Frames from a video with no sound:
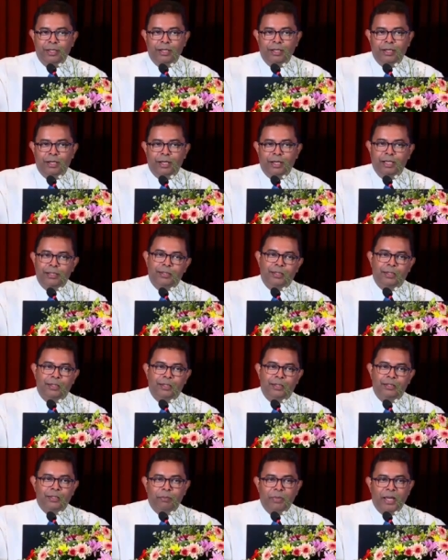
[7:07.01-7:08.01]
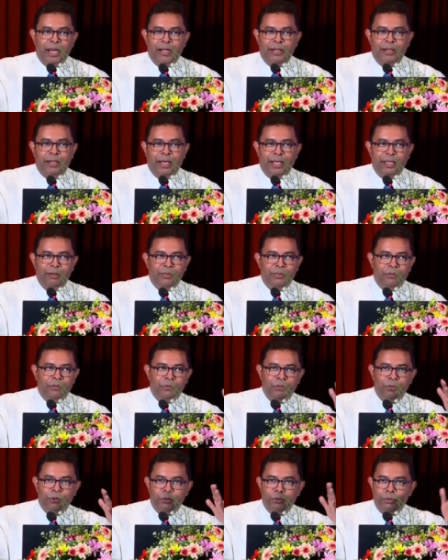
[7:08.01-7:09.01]
has said it's a bad time. If
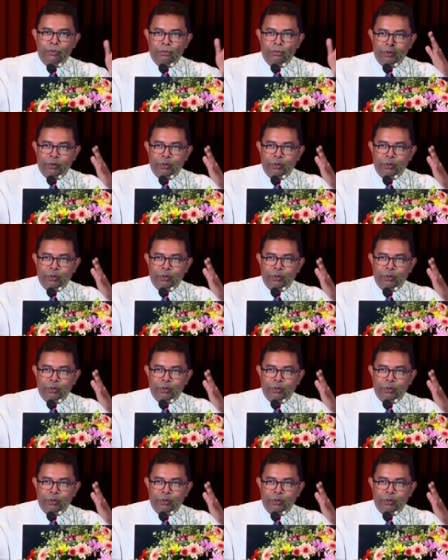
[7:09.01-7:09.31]
you